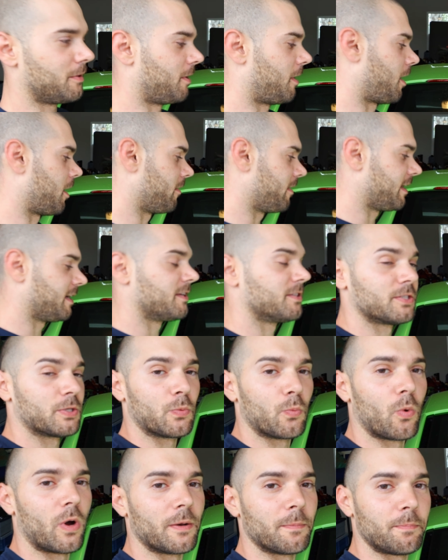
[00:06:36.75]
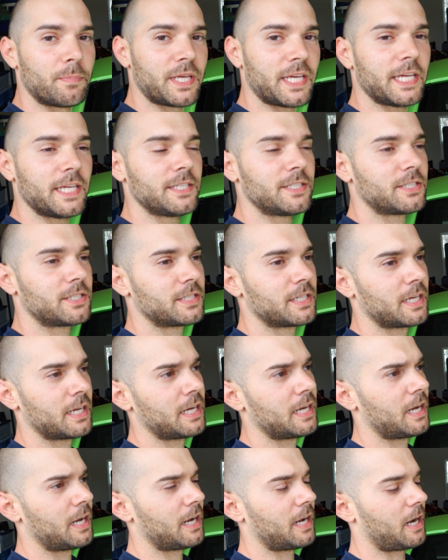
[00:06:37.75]
The R8 is in one piece.
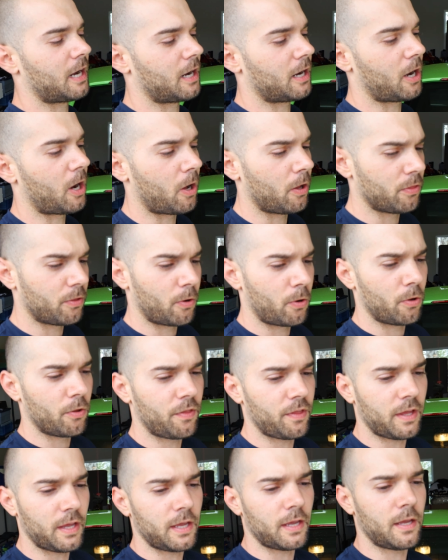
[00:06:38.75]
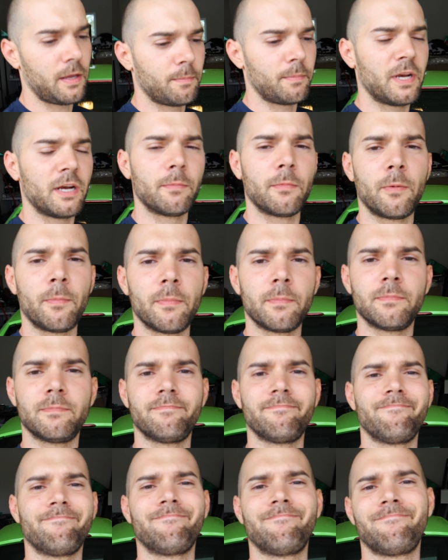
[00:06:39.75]
Although the minimum
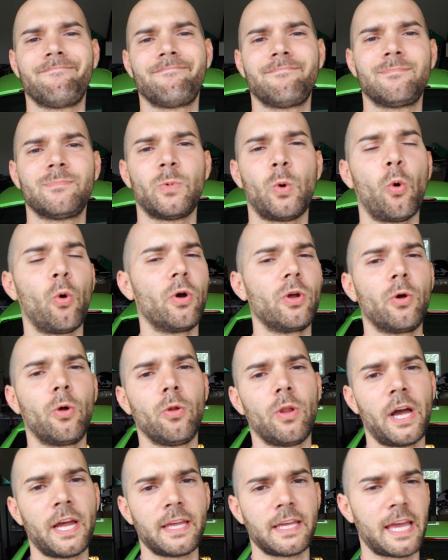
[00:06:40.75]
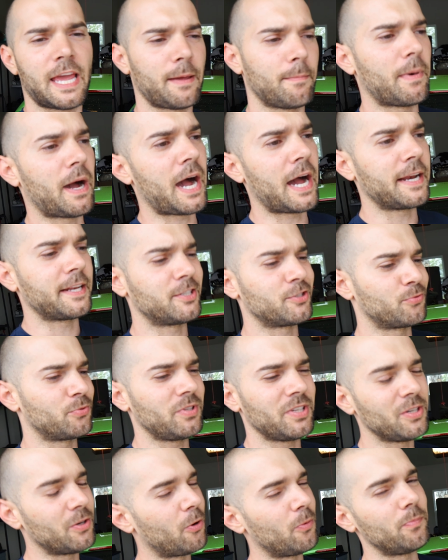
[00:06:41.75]
oil light came on, it's
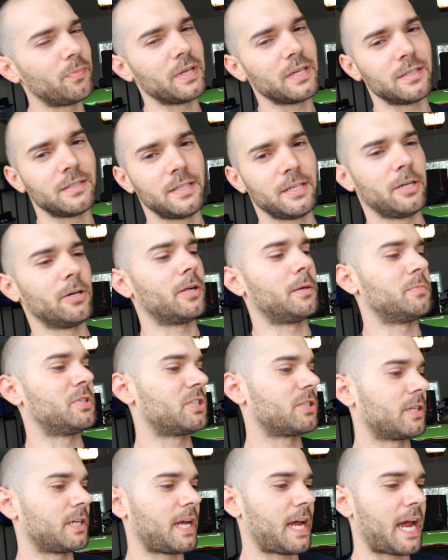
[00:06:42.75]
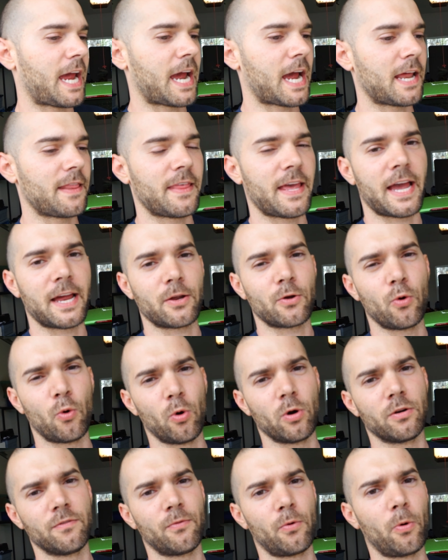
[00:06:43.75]
really no big deal. I'm just going to add that
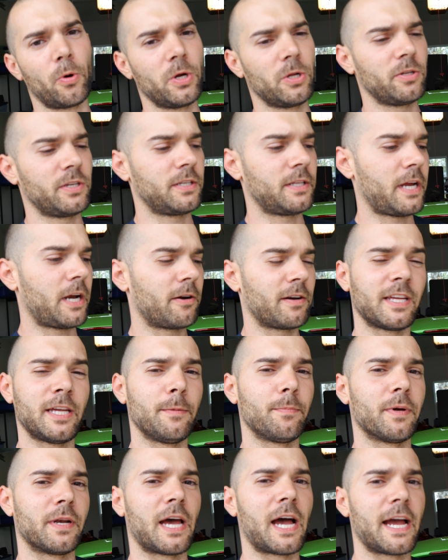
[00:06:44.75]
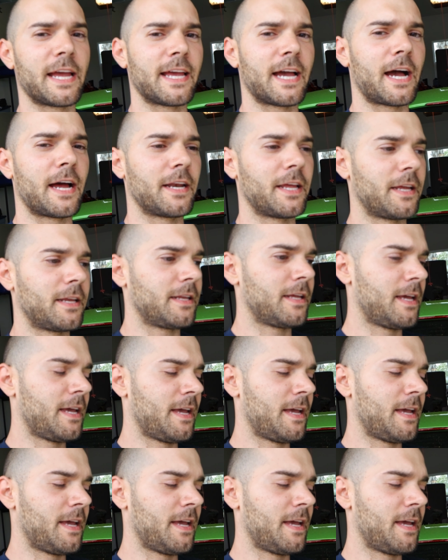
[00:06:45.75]
quart of oil in there and keep an eye on it.